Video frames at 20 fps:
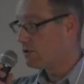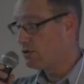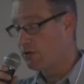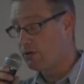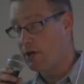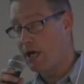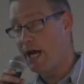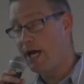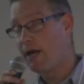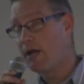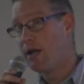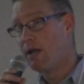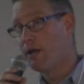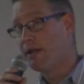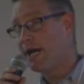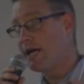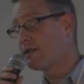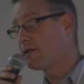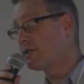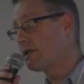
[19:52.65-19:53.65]
So that,
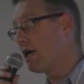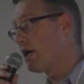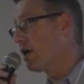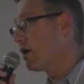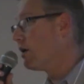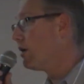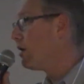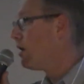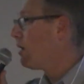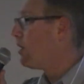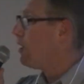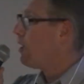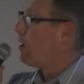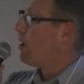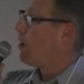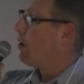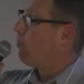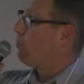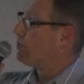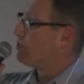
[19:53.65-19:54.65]
that cider
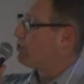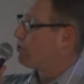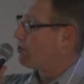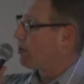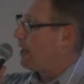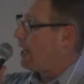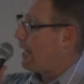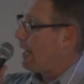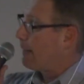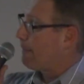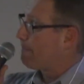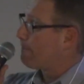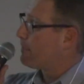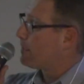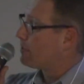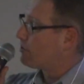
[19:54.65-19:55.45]
was dry.